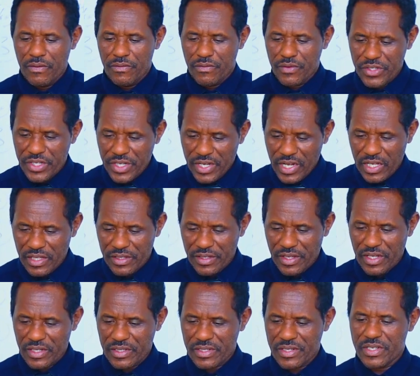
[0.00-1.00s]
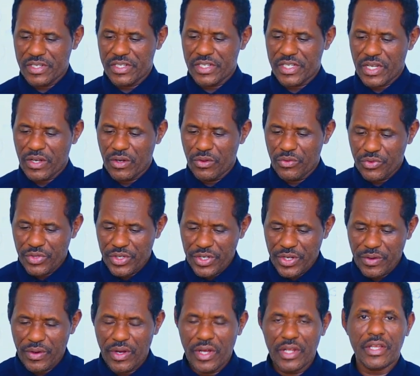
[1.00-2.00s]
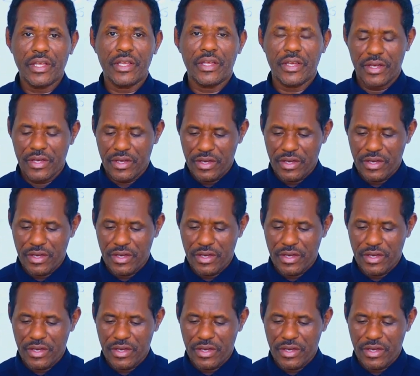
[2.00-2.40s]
physical tasks continually